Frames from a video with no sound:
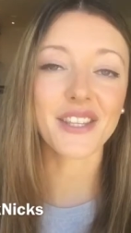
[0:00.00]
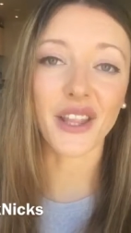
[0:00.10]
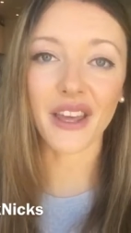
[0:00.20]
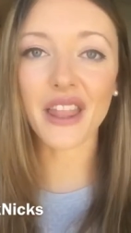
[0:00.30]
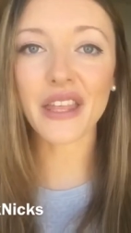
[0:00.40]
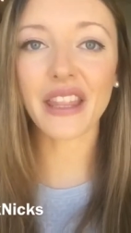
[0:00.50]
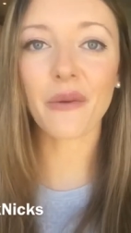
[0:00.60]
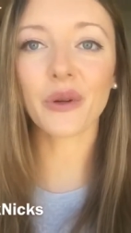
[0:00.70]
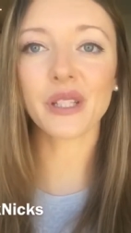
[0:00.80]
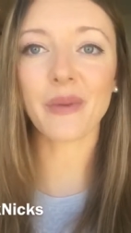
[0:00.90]
So the other thing
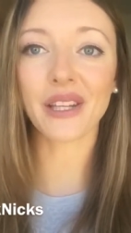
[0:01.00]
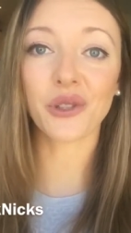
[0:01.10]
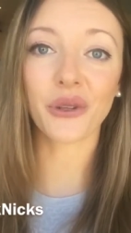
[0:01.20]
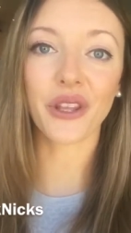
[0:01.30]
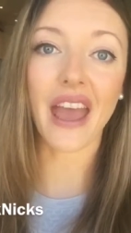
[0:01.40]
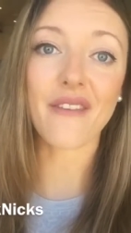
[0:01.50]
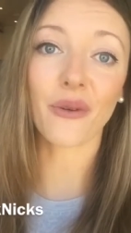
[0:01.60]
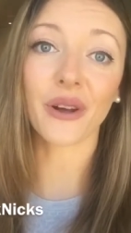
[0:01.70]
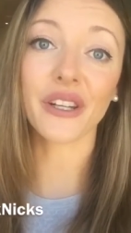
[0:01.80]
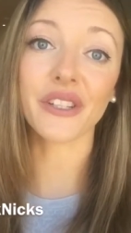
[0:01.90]
they want to make sure that
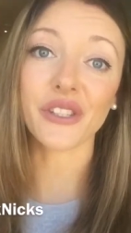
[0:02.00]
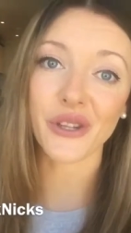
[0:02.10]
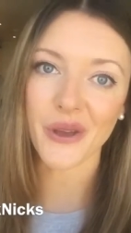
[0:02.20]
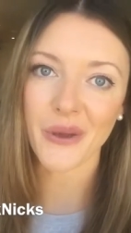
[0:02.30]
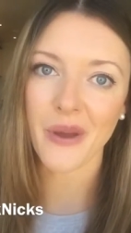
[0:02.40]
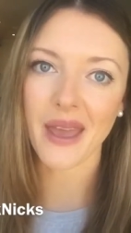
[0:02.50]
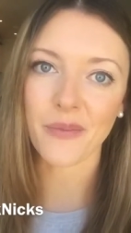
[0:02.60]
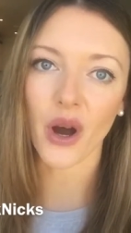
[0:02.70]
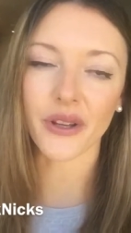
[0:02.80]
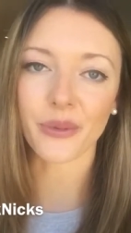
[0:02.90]
everyone can do in
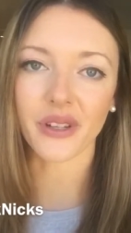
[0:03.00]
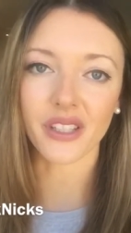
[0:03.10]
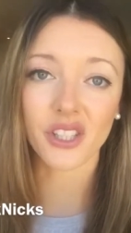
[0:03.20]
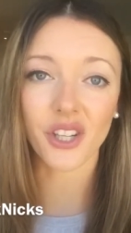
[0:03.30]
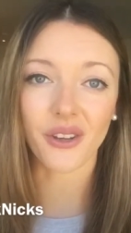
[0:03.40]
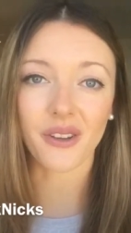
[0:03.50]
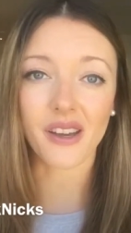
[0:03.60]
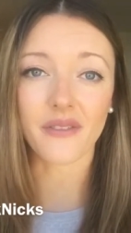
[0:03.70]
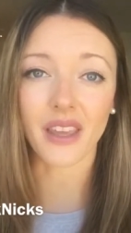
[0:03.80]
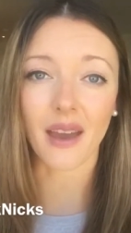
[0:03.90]
parts one and two
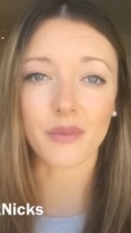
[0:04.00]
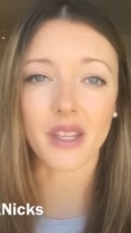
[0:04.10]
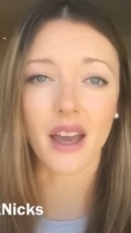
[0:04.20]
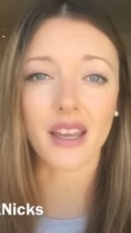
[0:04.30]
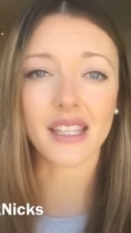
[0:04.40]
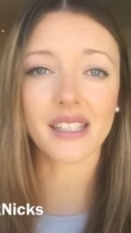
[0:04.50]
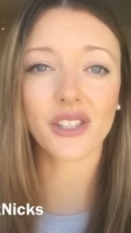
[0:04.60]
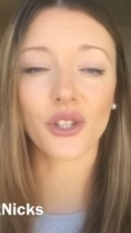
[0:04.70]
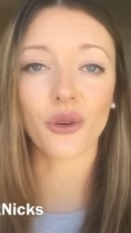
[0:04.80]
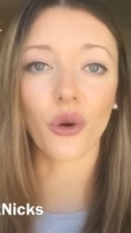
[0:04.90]
of the GAMSAT is
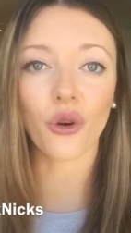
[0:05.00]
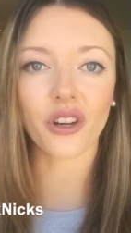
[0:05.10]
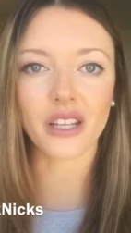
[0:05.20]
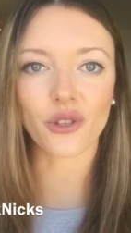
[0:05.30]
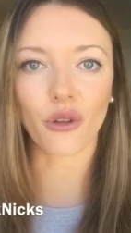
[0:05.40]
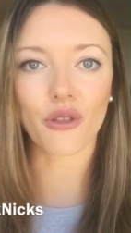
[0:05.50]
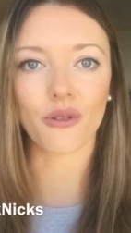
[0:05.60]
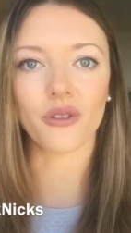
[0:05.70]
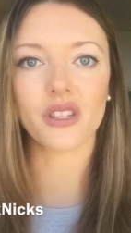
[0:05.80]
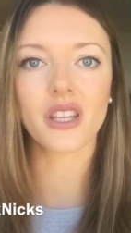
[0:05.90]
to organise your
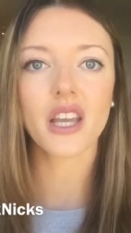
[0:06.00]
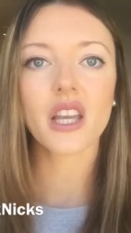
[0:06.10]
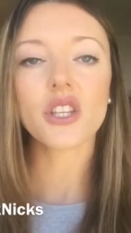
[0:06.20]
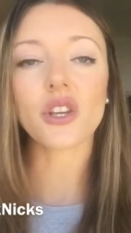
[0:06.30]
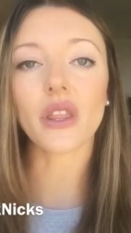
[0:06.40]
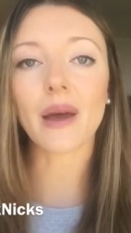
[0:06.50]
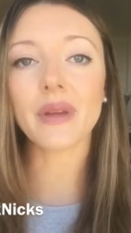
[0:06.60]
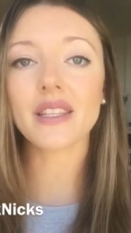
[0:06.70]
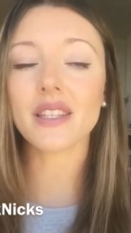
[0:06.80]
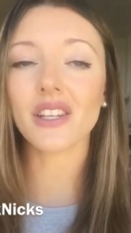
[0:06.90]
thoughts. So that
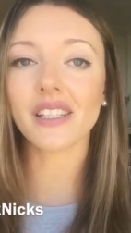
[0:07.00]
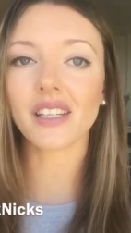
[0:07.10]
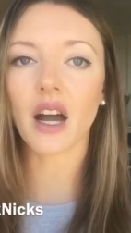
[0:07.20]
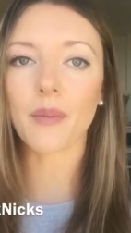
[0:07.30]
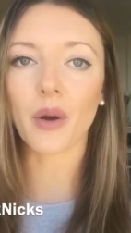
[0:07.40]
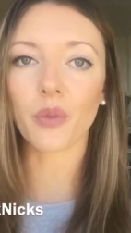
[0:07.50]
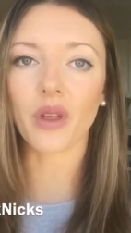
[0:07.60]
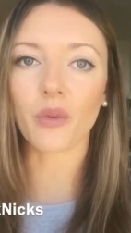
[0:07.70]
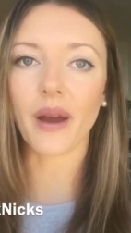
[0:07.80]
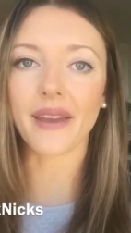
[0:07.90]
means you need to come up
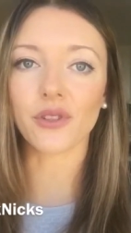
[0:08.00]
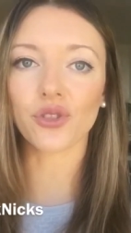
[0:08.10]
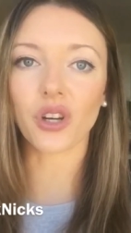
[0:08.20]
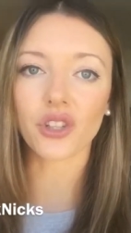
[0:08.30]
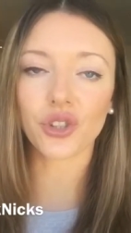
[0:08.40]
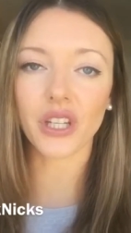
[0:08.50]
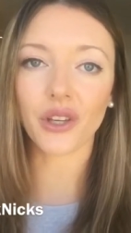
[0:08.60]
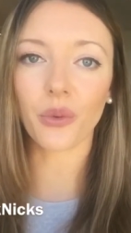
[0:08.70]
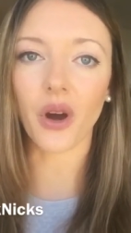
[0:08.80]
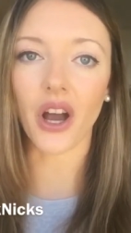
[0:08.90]
with a way of structuring
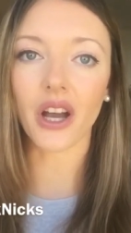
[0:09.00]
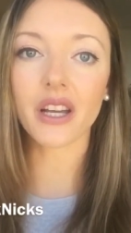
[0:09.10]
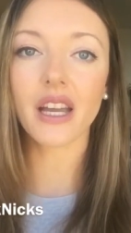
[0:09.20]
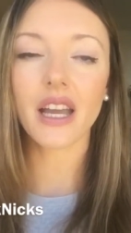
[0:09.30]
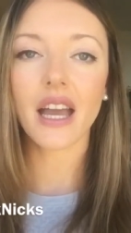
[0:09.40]
your work